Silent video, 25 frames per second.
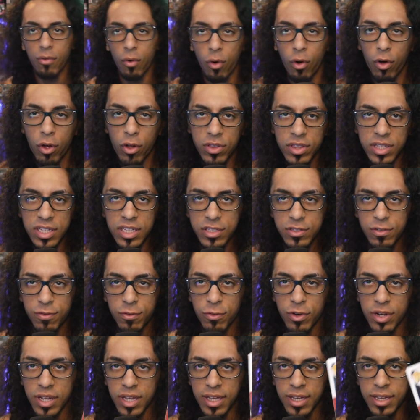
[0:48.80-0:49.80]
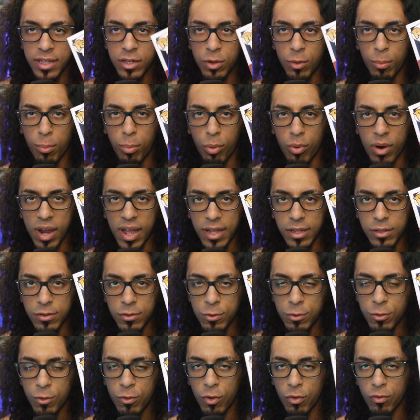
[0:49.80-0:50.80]
all these freaking brand
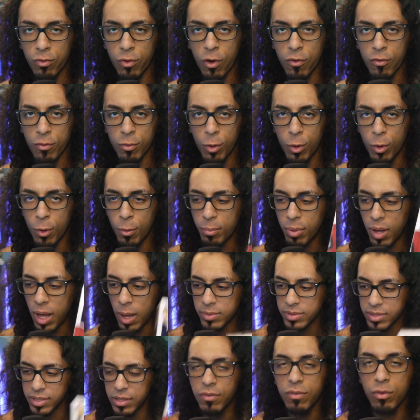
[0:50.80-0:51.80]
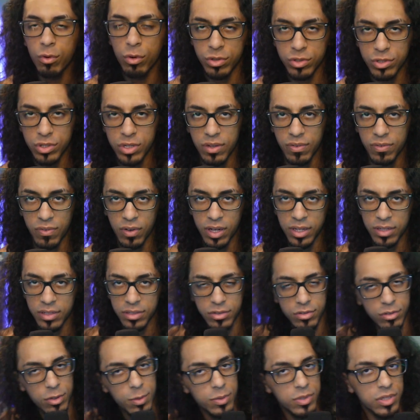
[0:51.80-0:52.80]
new Far From Home pops that, of course, you can find in the
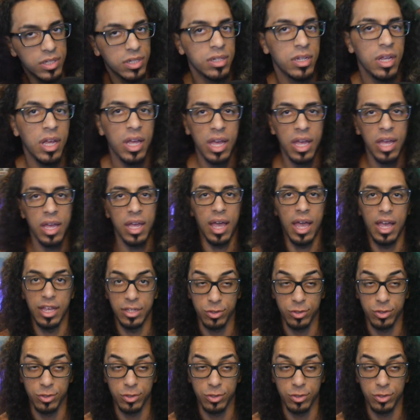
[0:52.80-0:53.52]
description as